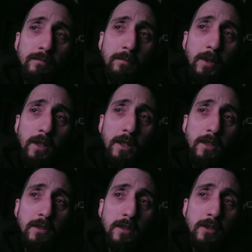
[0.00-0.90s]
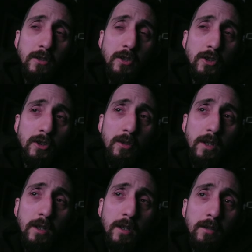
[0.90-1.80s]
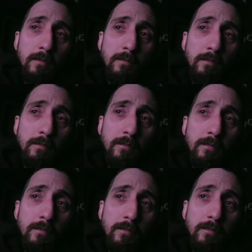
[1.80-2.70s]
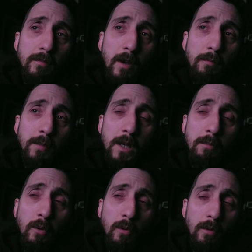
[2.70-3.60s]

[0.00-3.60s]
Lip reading: police and shooting and of people.